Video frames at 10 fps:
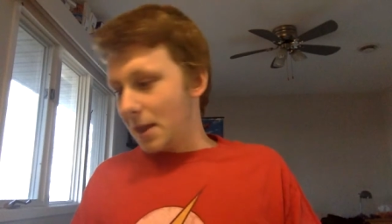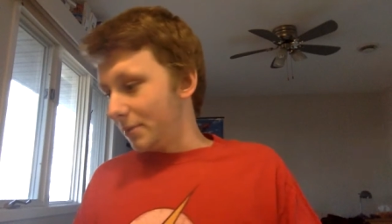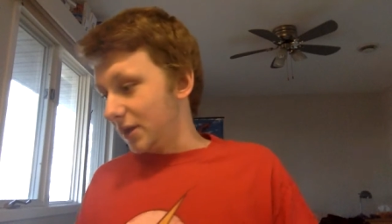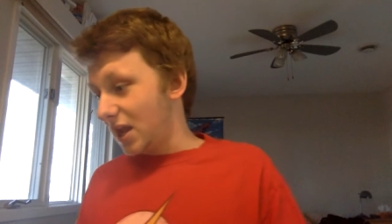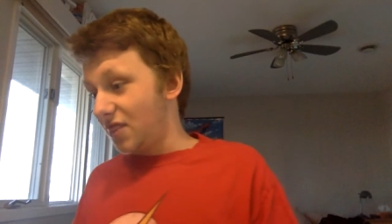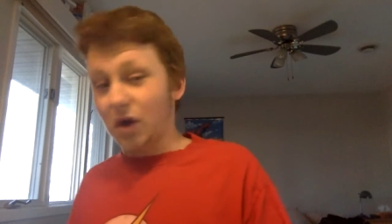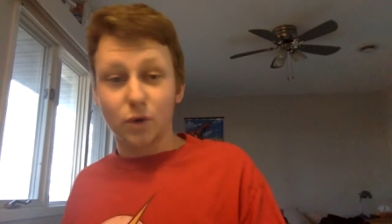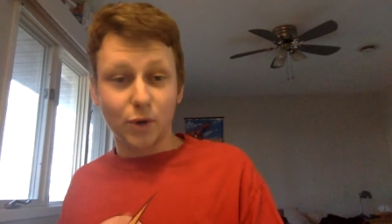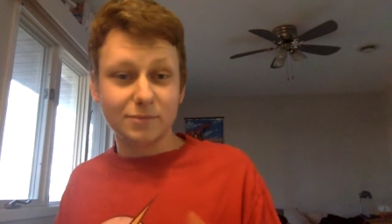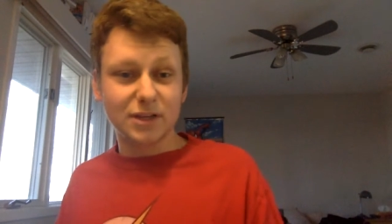but the
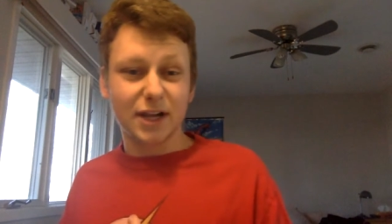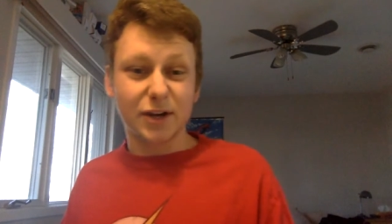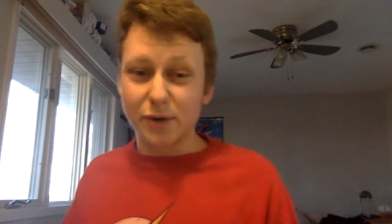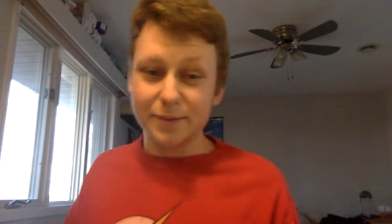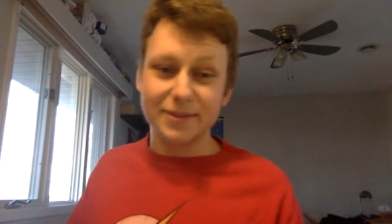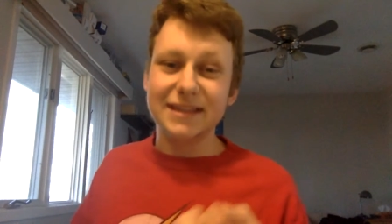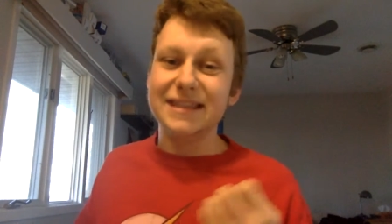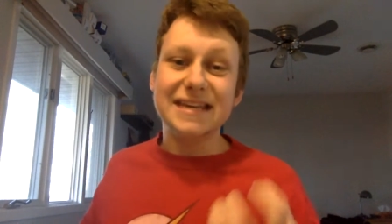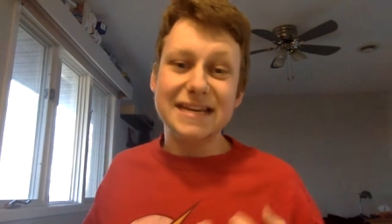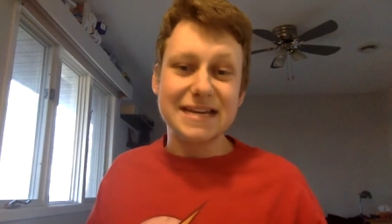creme de la creme, the
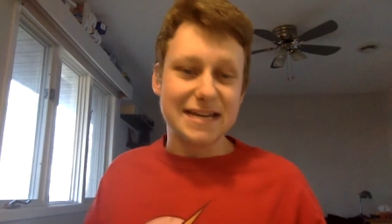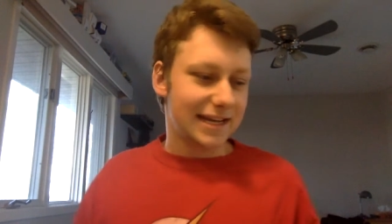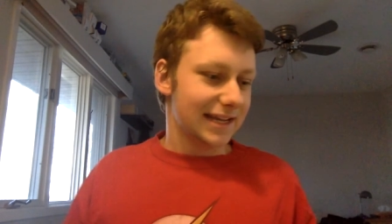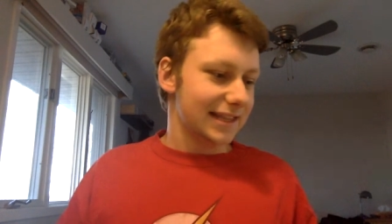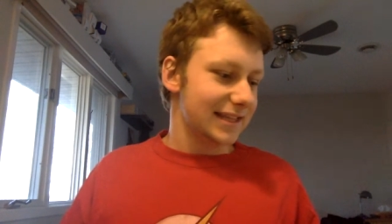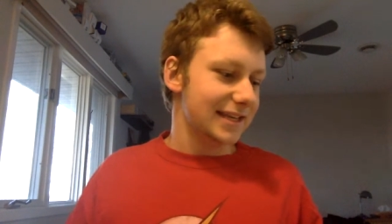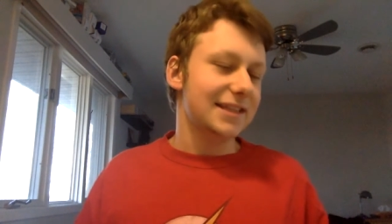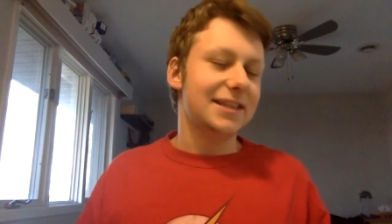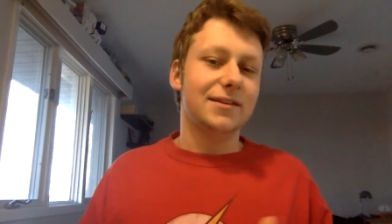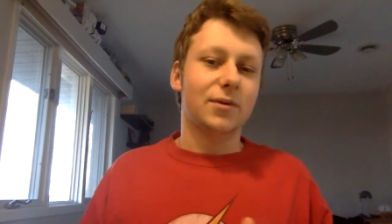the the
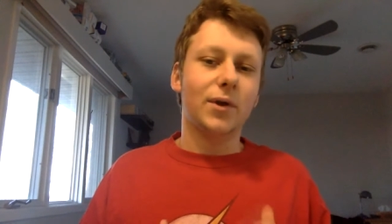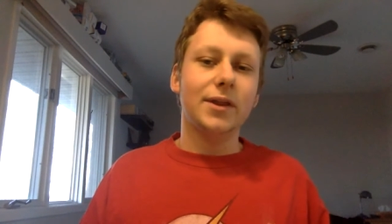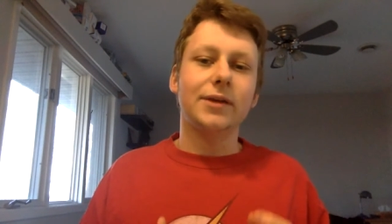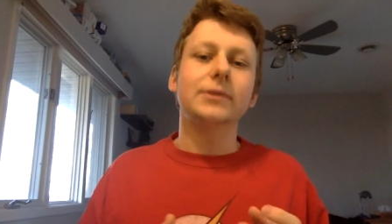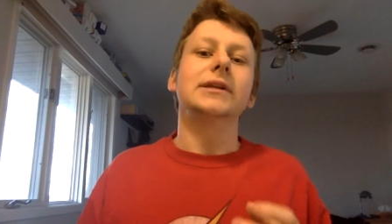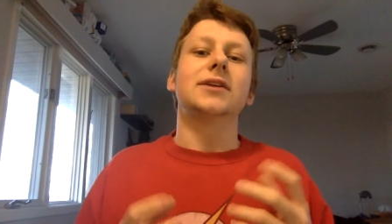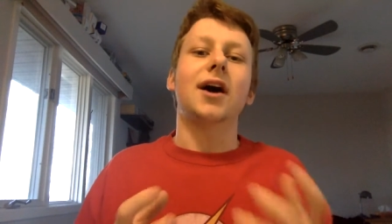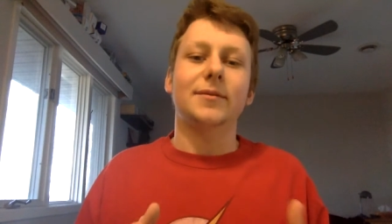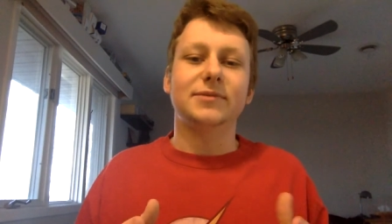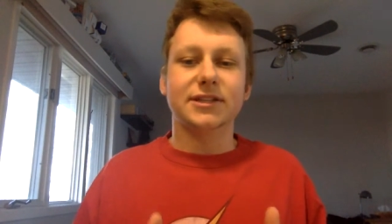the, the one that really
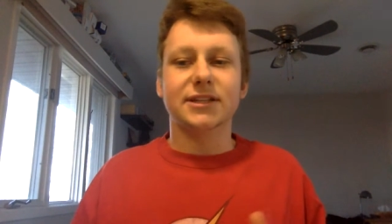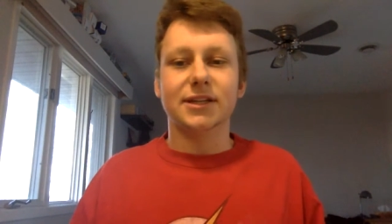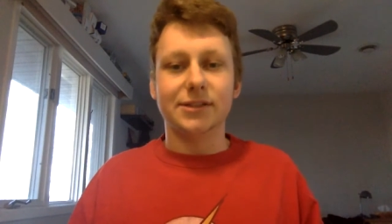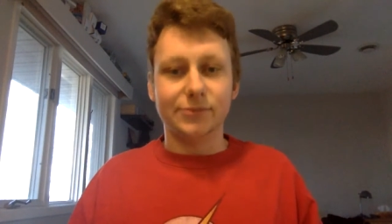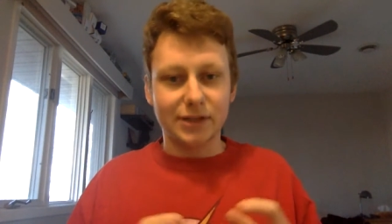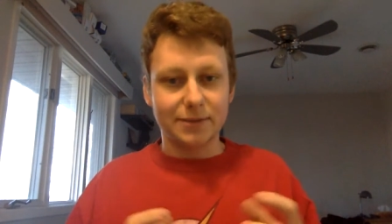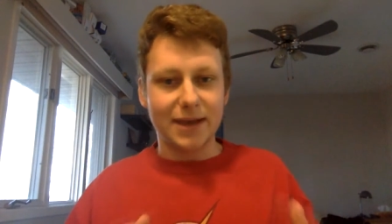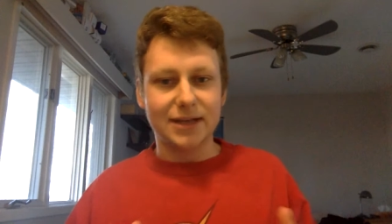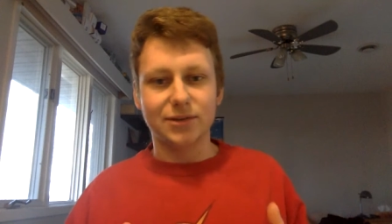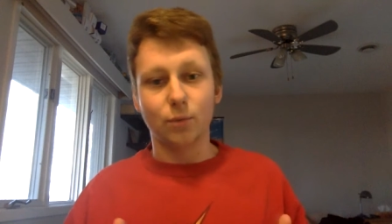tops this list and really
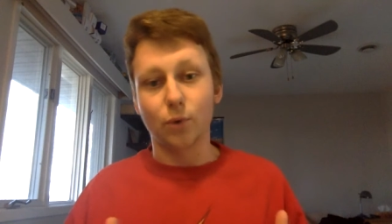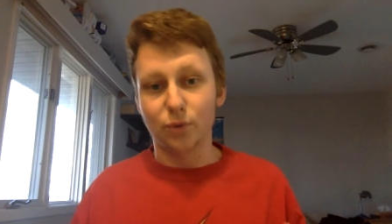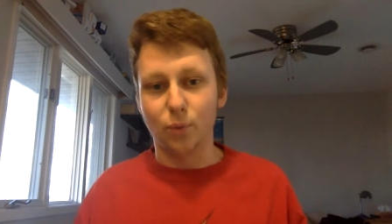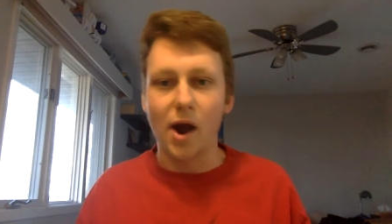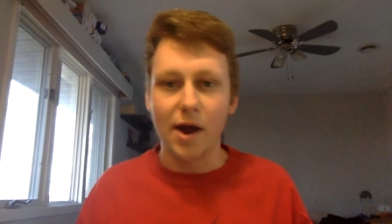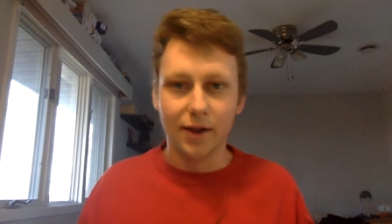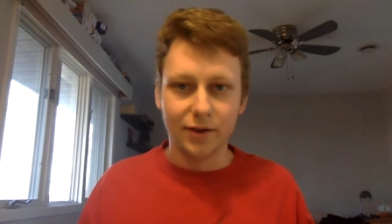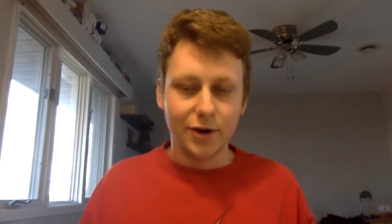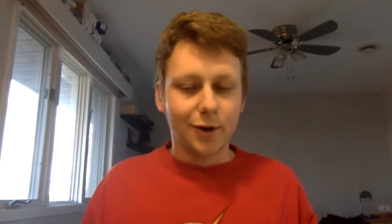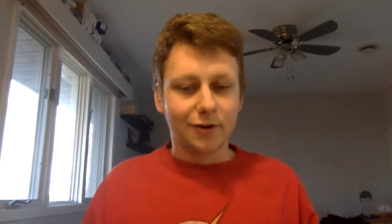makes it worthwhile
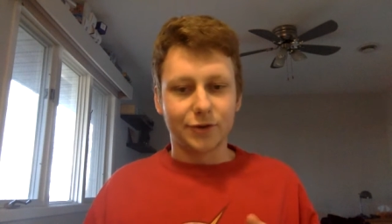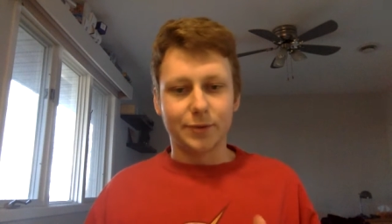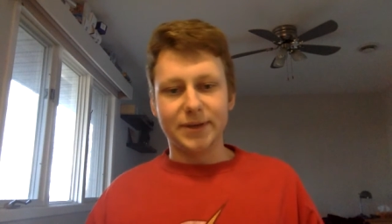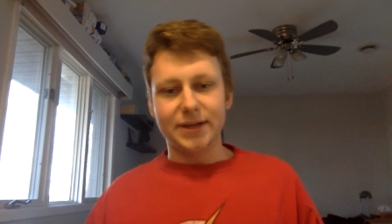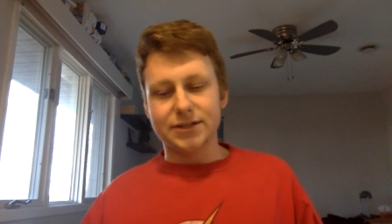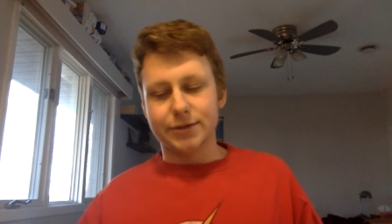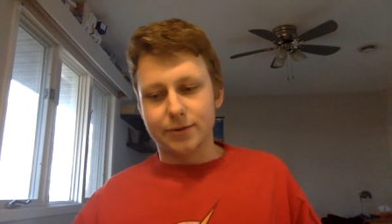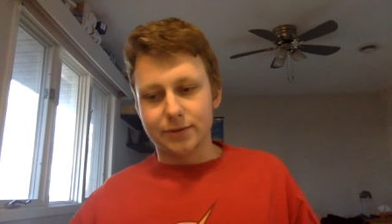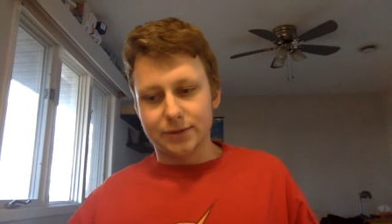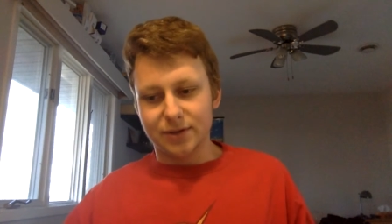for me
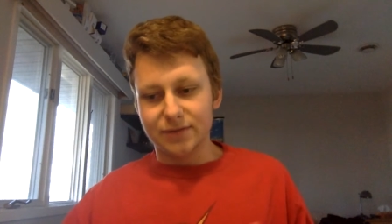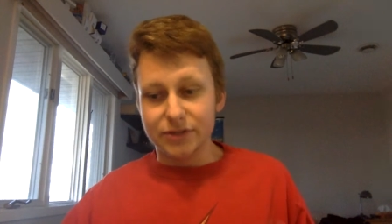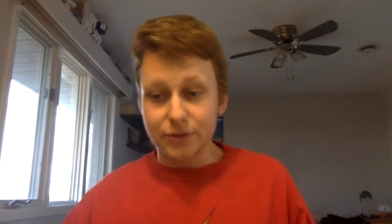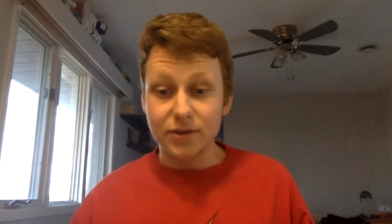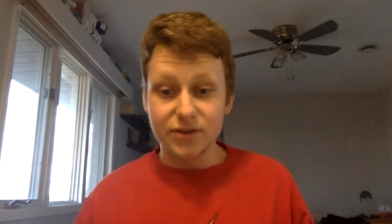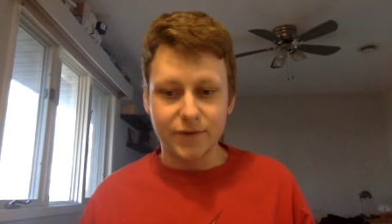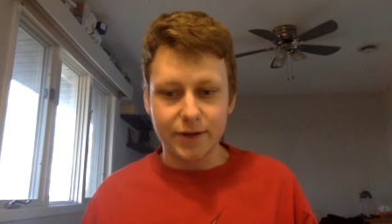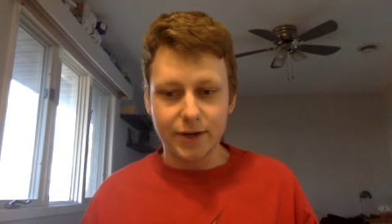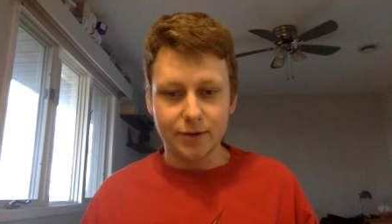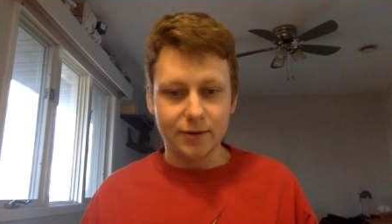to to even do this
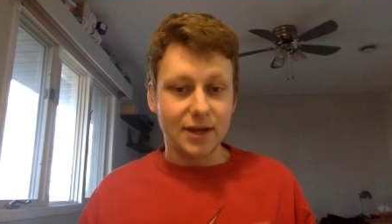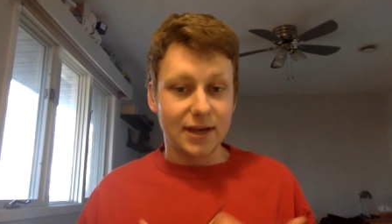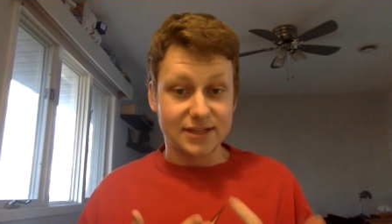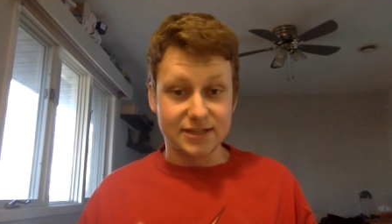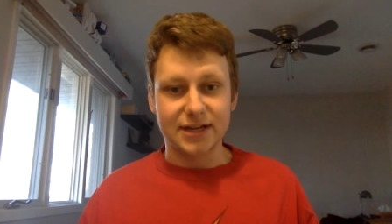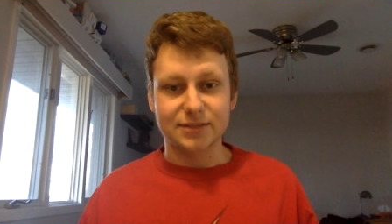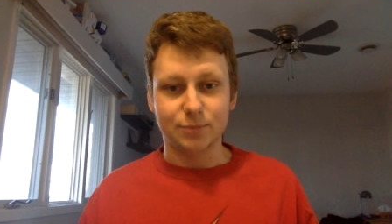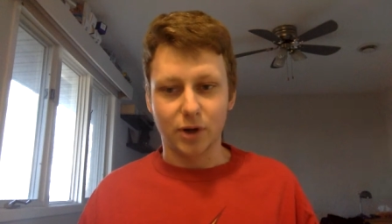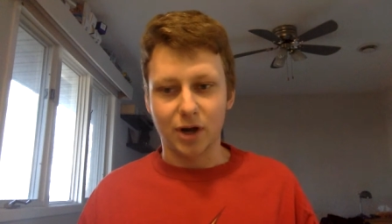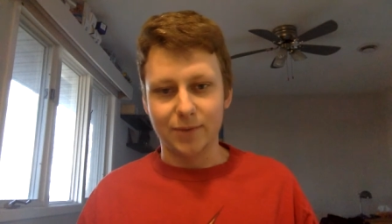video is the next
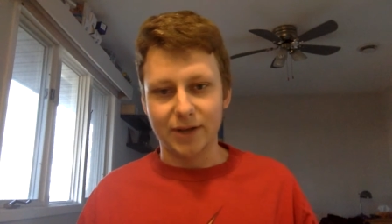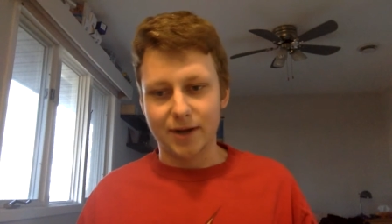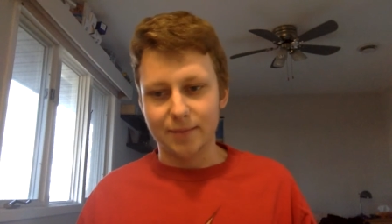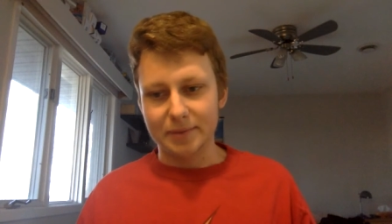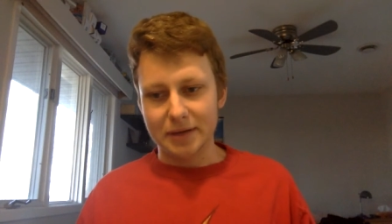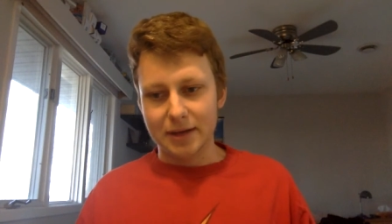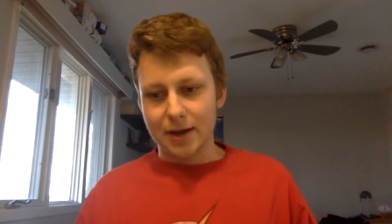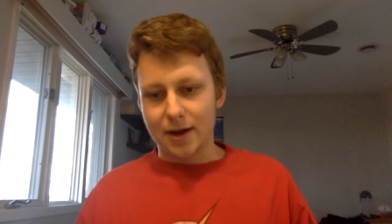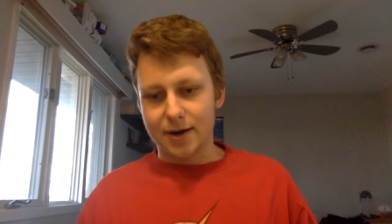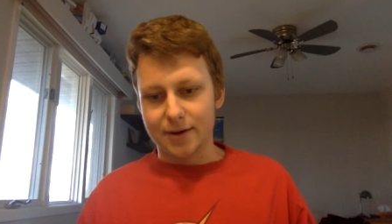book coming up.
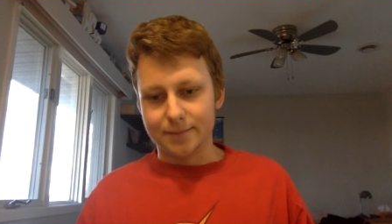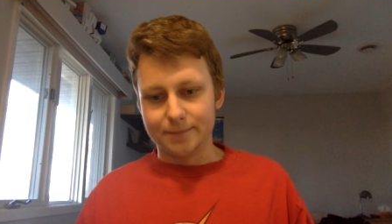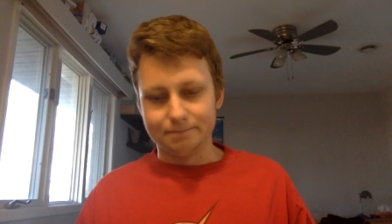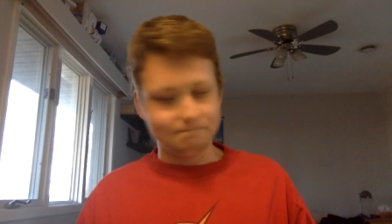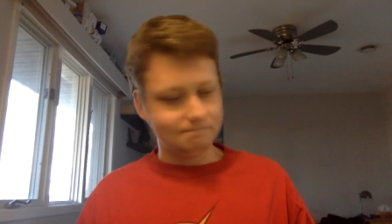Um,